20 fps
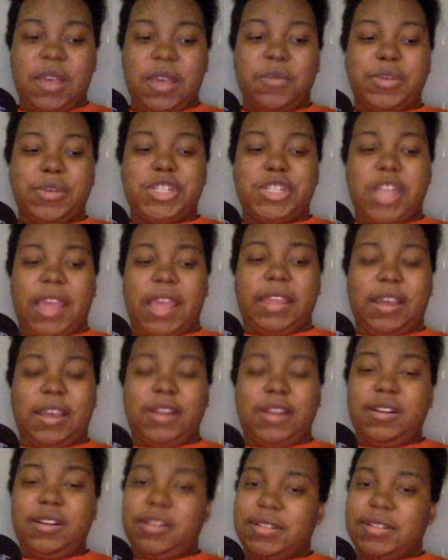which I
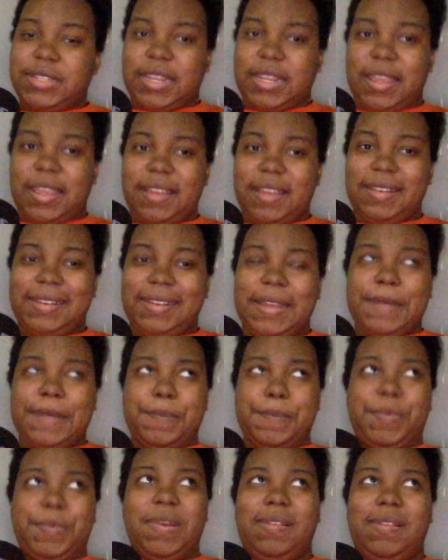understand,
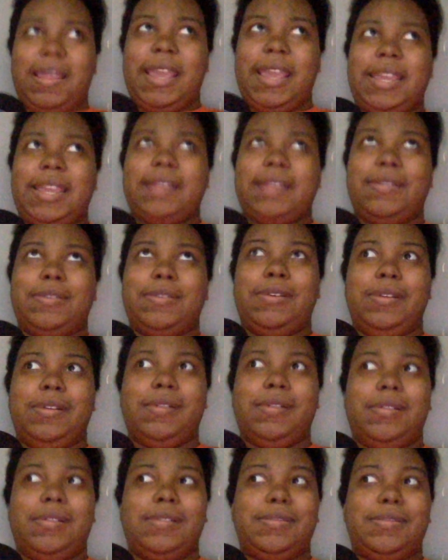but like,
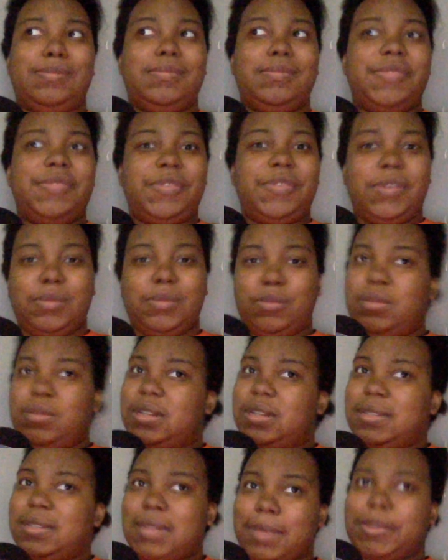girl, what
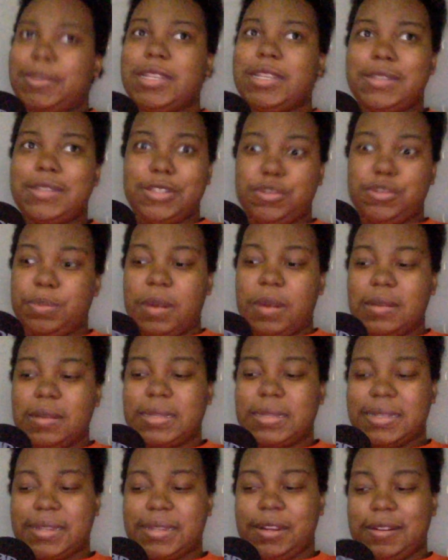is happening to due
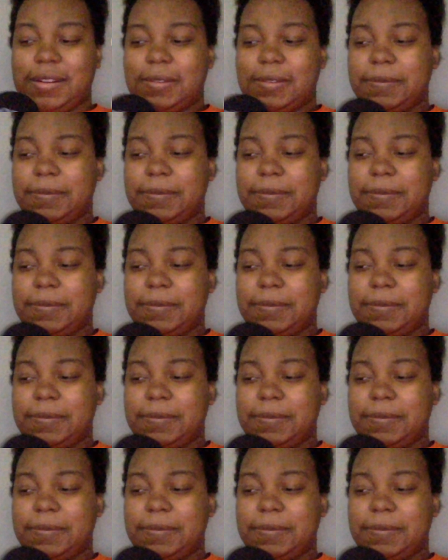process here?